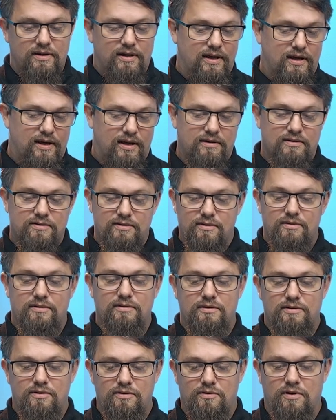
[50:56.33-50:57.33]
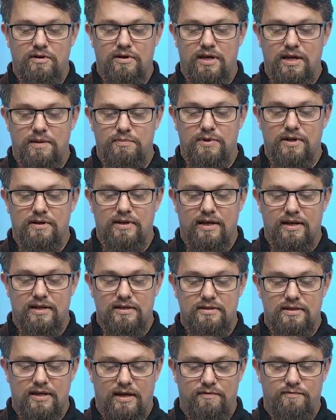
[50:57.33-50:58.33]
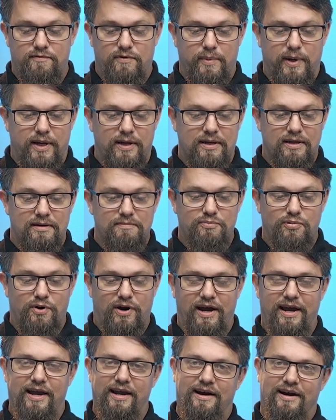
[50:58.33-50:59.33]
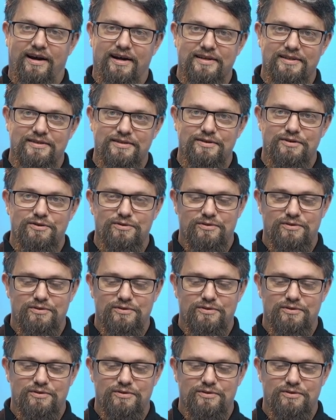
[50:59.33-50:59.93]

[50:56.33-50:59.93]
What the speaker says: and you can keep the data safe from any prying eyes